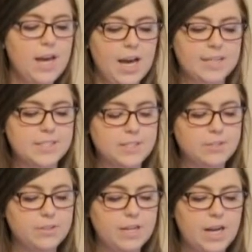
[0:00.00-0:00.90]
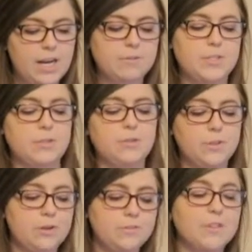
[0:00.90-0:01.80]
As a student, I was told
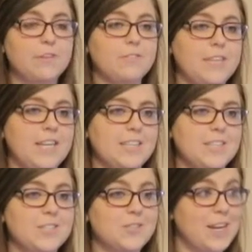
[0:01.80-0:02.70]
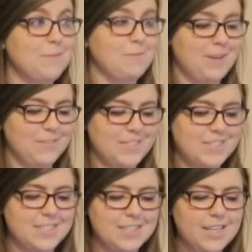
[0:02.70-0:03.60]
over and over again to straighten my
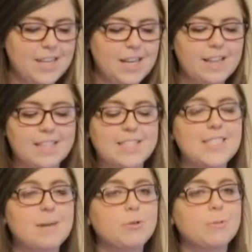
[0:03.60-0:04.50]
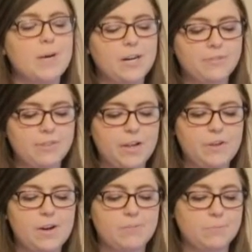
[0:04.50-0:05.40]
wrist. This enables better
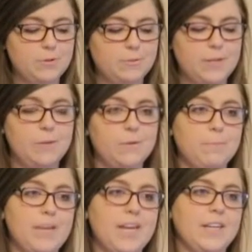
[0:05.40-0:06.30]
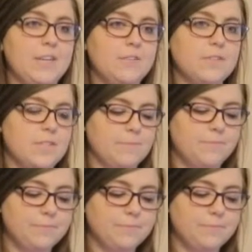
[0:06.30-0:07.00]
flow of movement when playing notes.